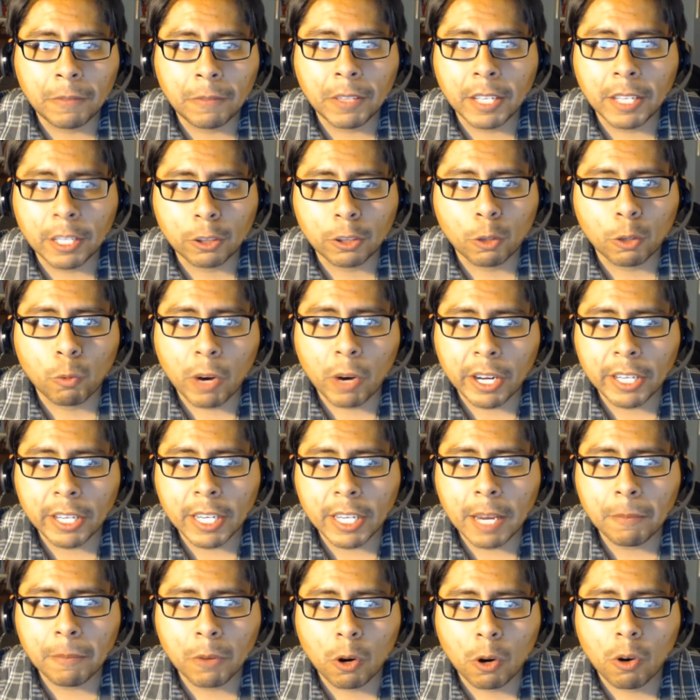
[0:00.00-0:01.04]
they get the running
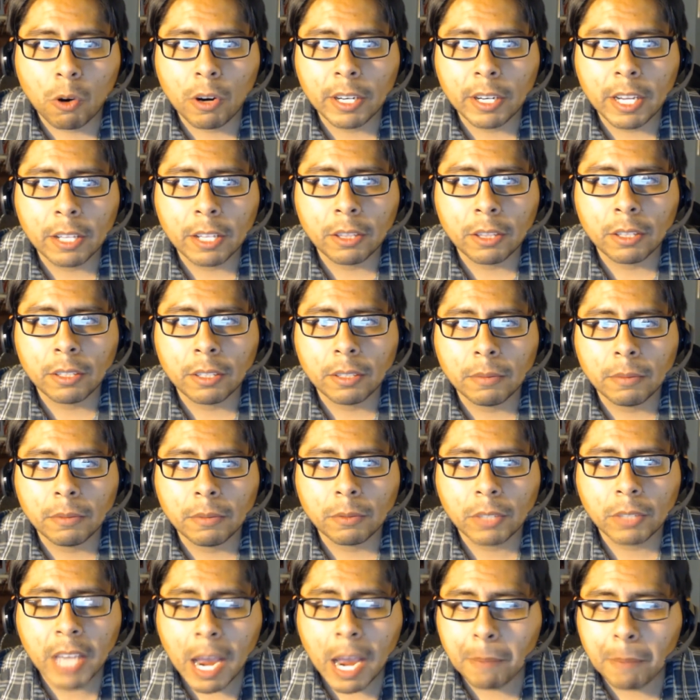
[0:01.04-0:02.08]
game going and
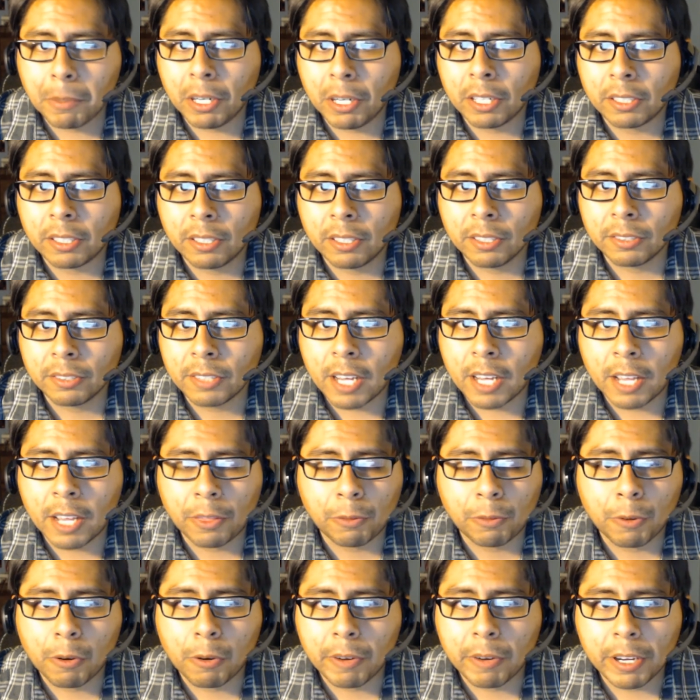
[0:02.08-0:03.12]
Kaepernick does
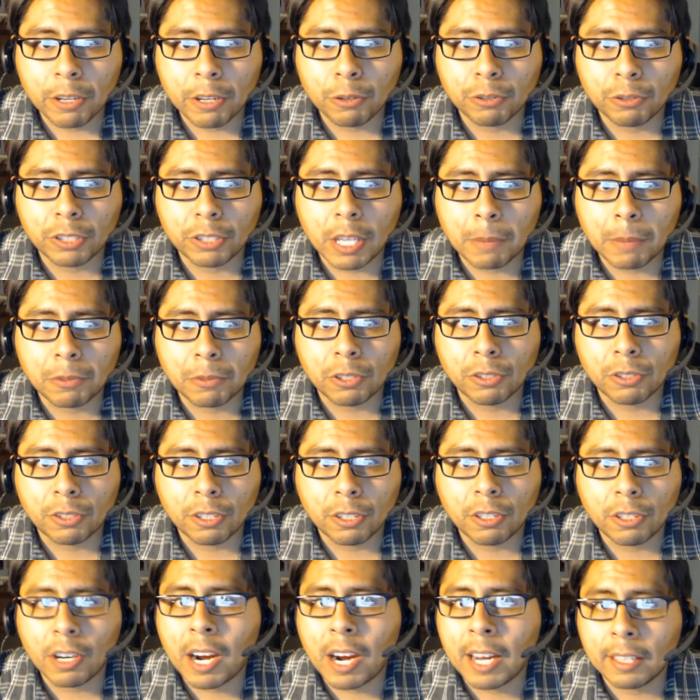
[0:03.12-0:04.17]
not throw any interceptions
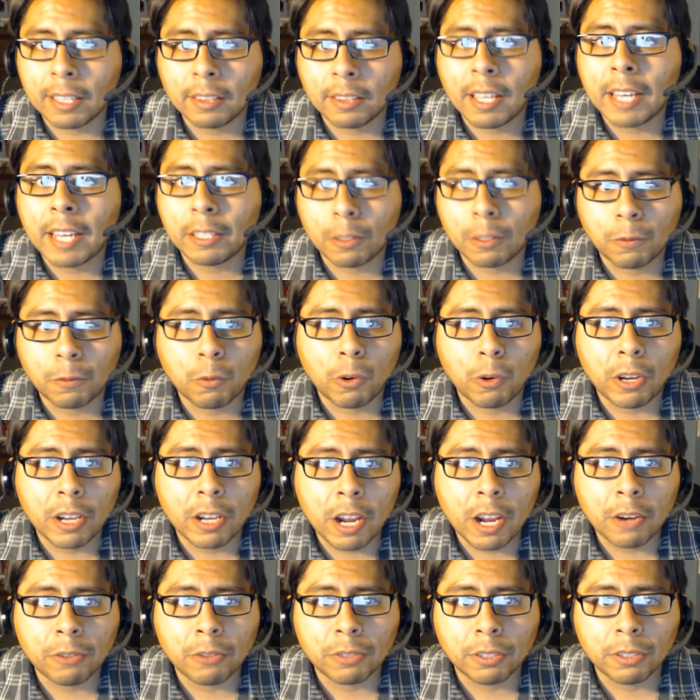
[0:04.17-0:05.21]
here, I like the
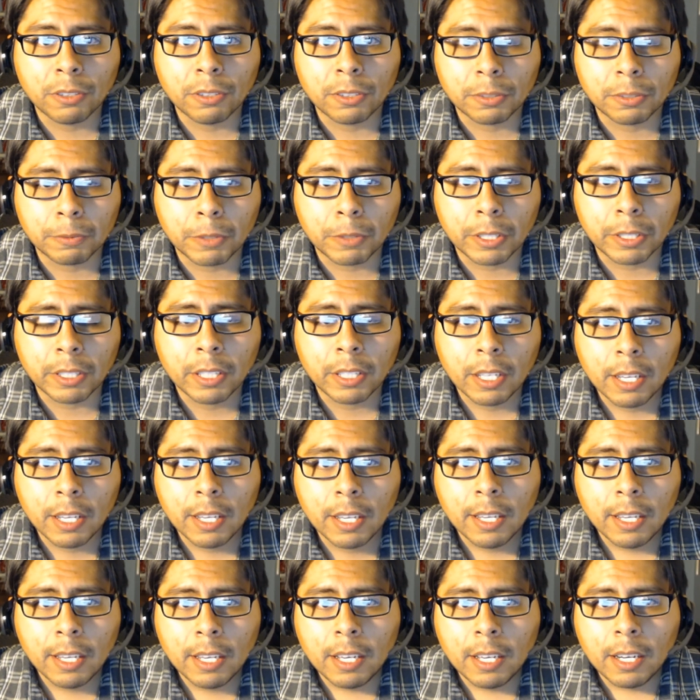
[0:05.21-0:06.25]
49ers in this one.
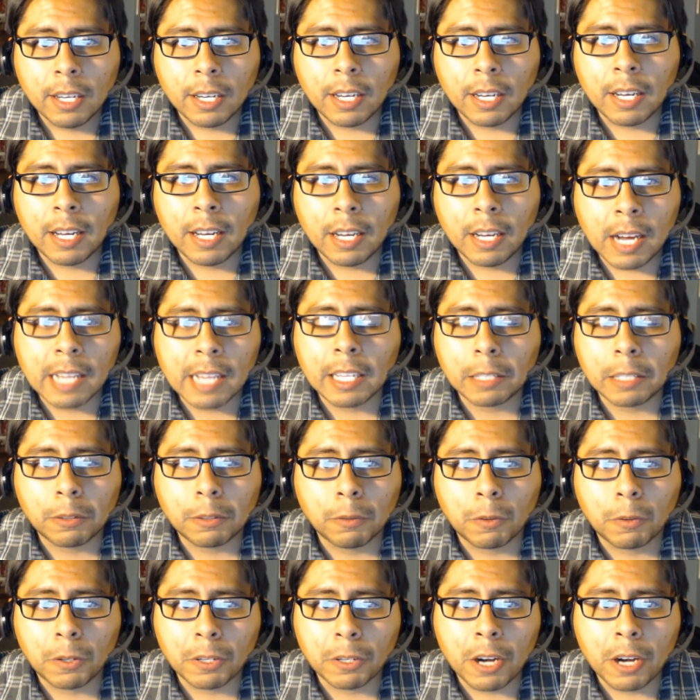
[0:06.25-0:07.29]
I like
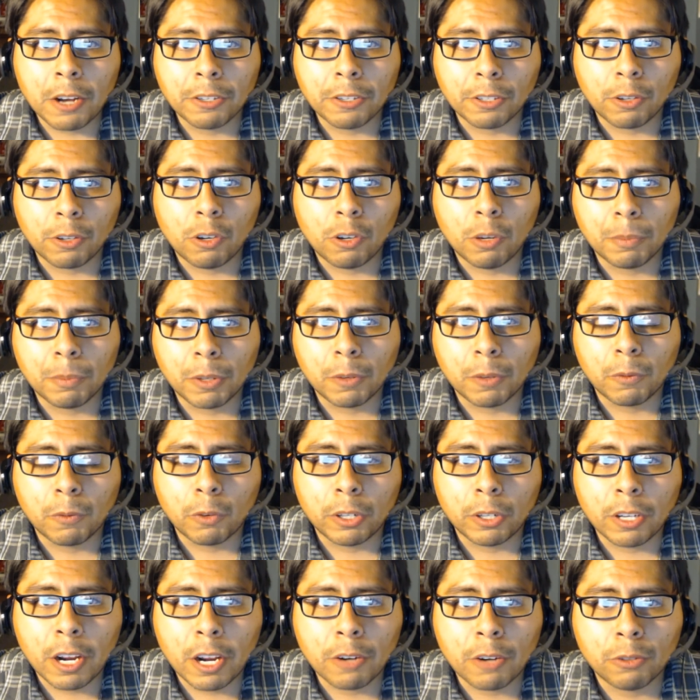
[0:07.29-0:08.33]
the 49ers at home here.
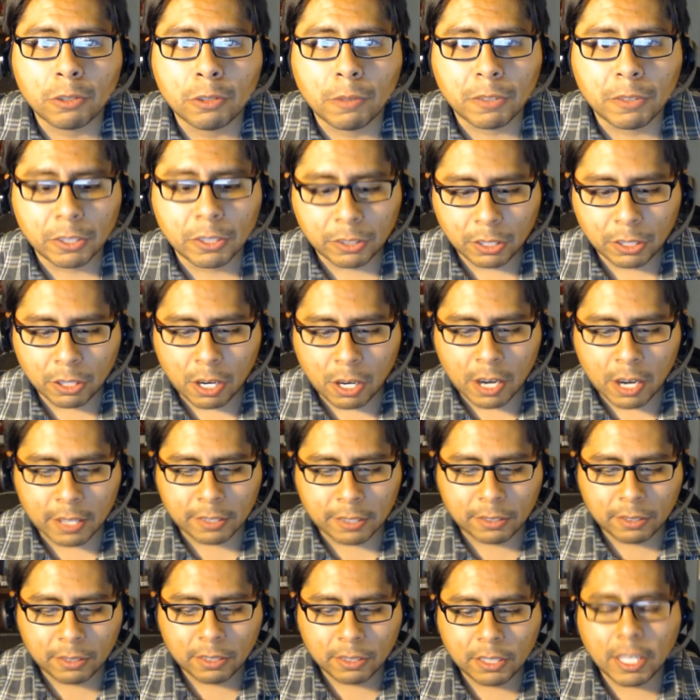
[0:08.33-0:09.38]
49ers over the
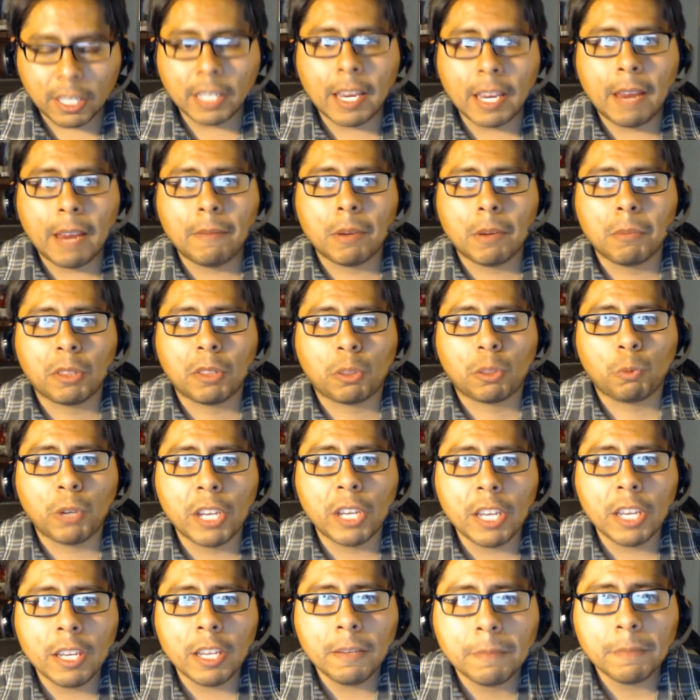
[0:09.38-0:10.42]
Seahawks. Key game number
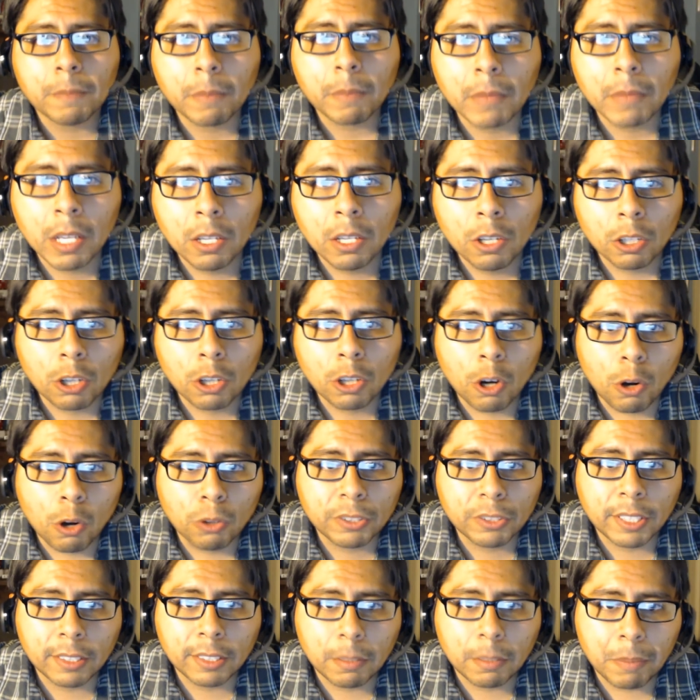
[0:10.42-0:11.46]
3,
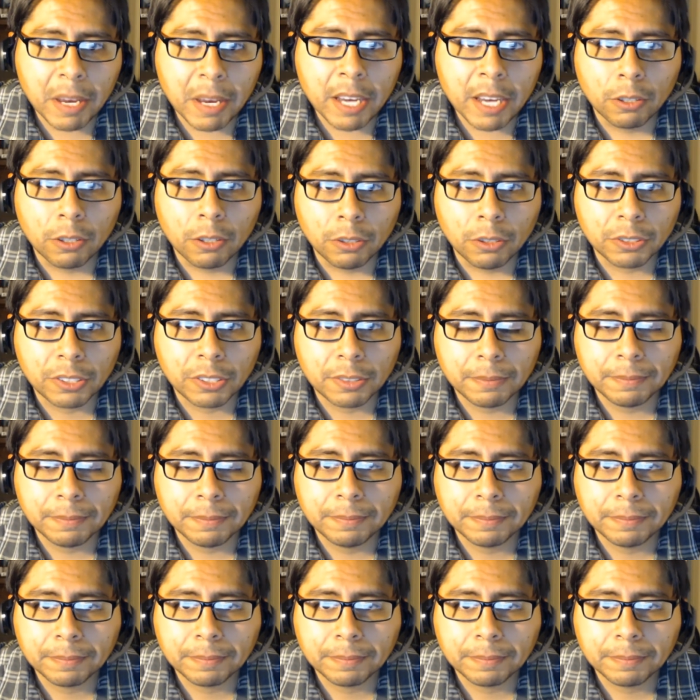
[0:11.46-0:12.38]
Colts at the Bengals.